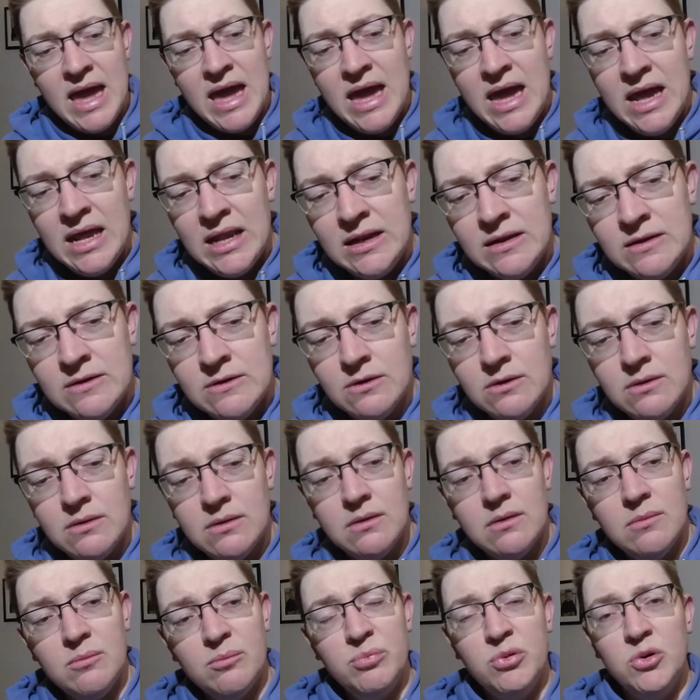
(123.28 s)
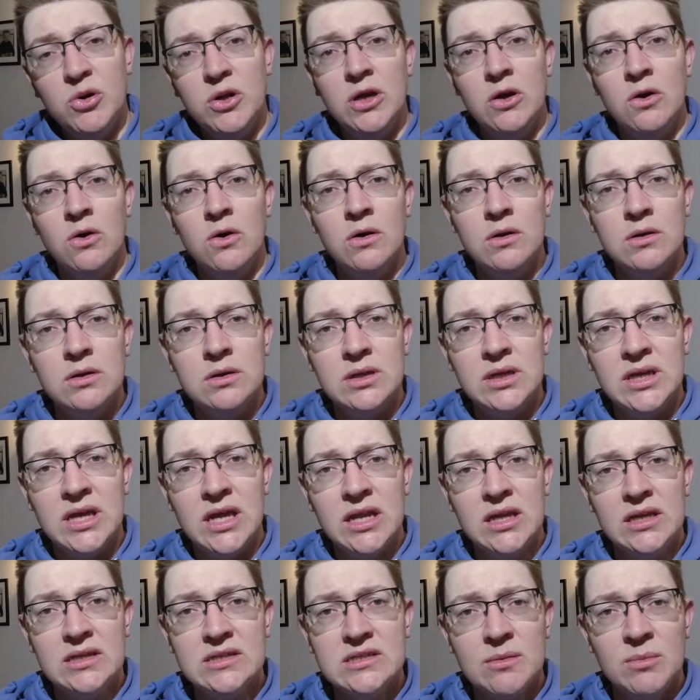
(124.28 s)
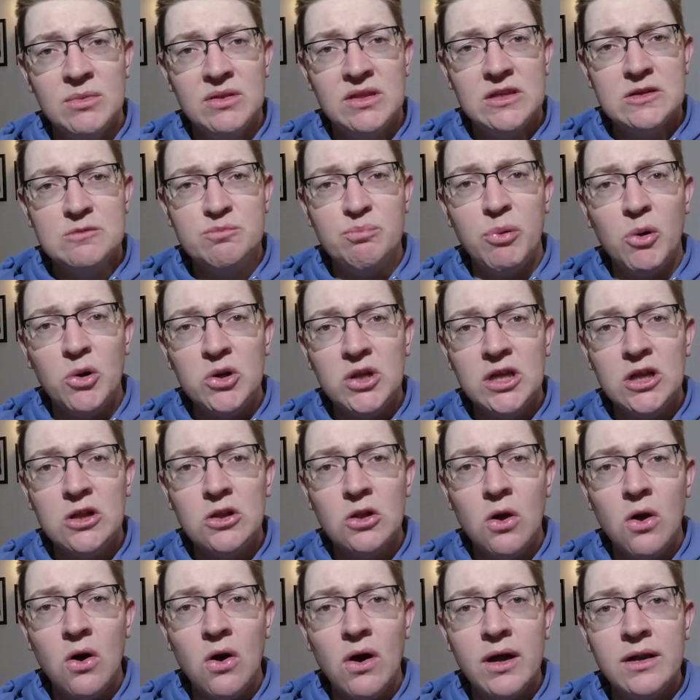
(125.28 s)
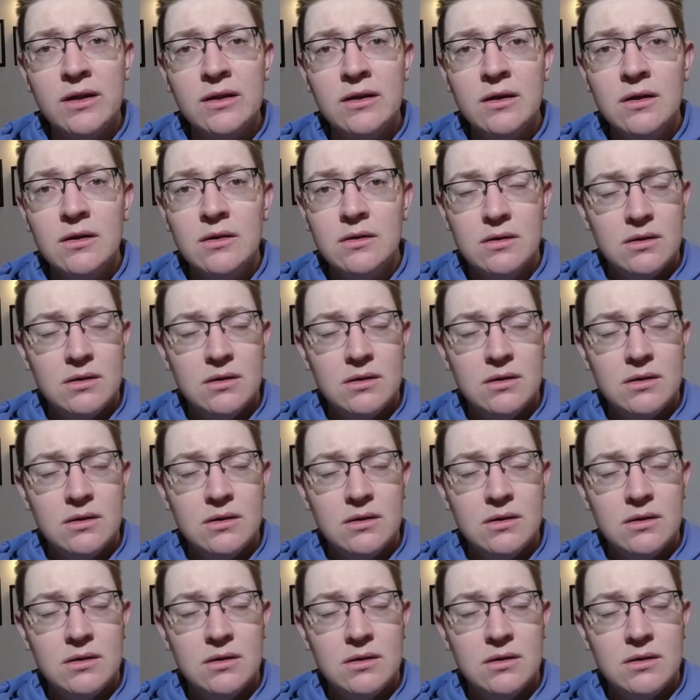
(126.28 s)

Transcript: and putting on, getting some of this Body Glide